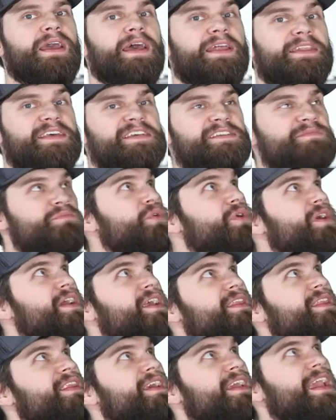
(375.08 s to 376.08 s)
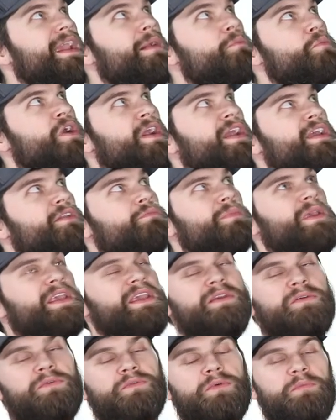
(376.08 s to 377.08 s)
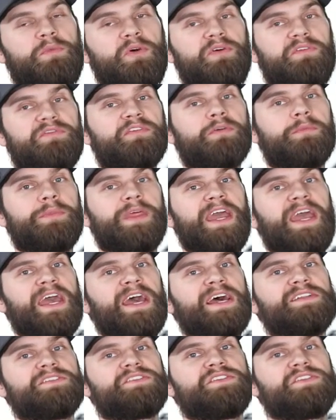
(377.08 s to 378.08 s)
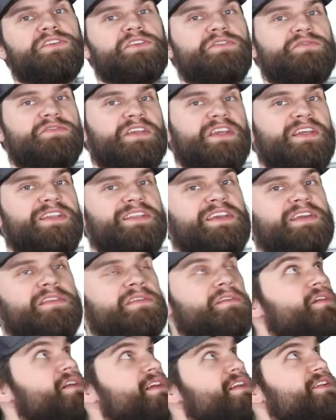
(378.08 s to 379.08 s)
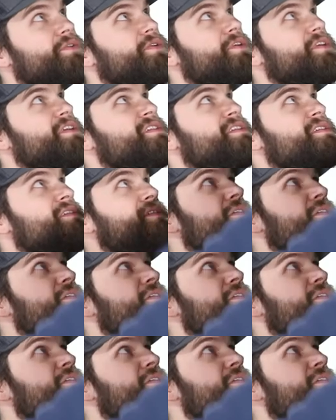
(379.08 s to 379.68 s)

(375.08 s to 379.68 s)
At this point, the camera can be removed from the hatch using a T30 Torx.